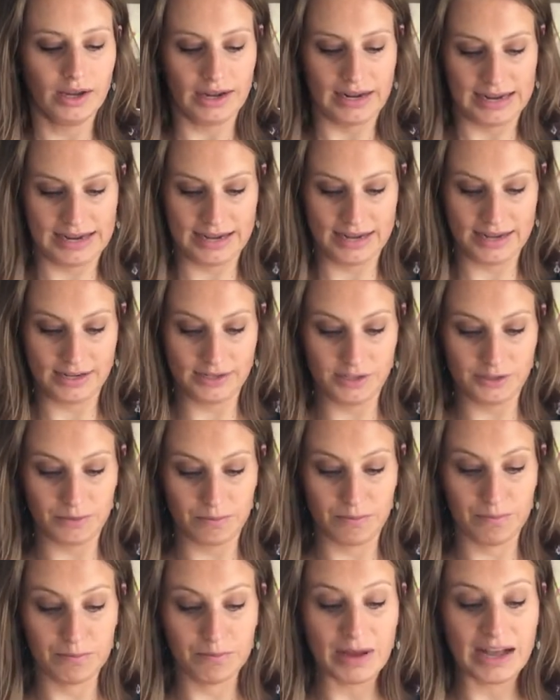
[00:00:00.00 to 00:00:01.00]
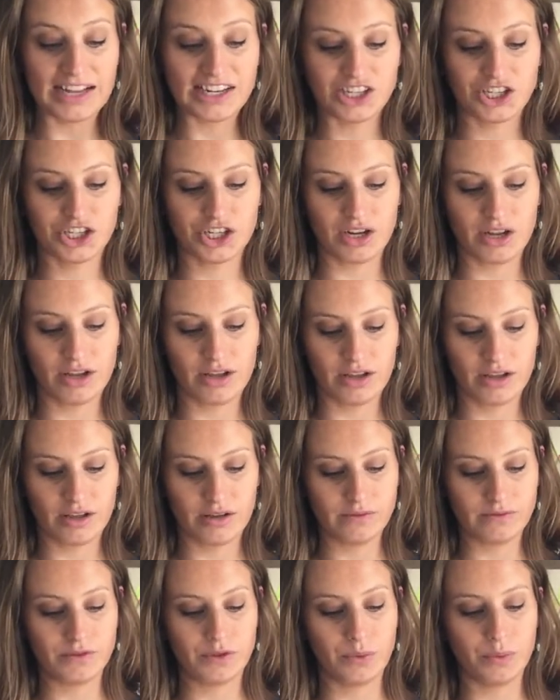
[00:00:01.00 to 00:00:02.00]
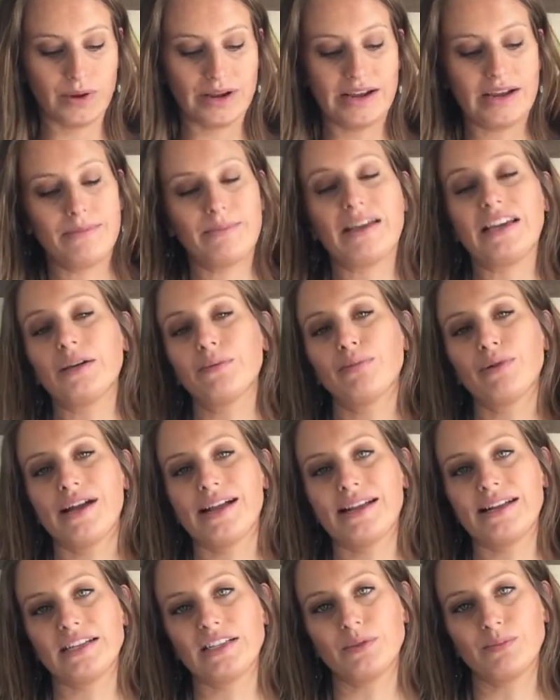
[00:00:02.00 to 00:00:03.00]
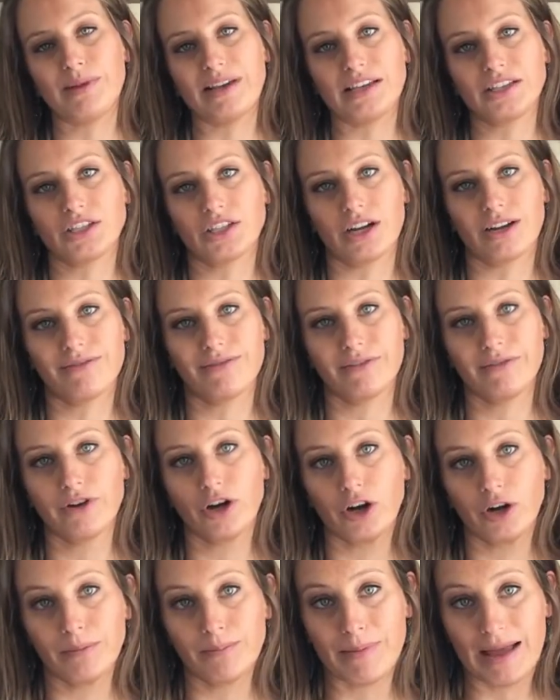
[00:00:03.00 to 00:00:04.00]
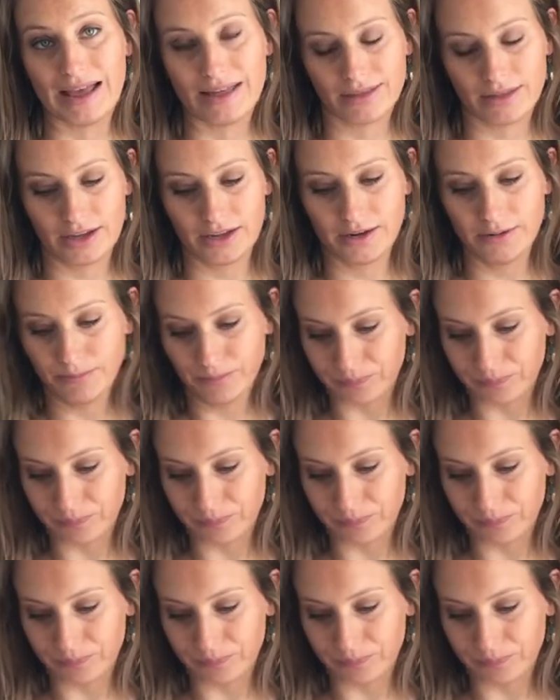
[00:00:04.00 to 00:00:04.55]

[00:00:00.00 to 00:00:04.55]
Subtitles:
and much of the way I make bread is based off of her method.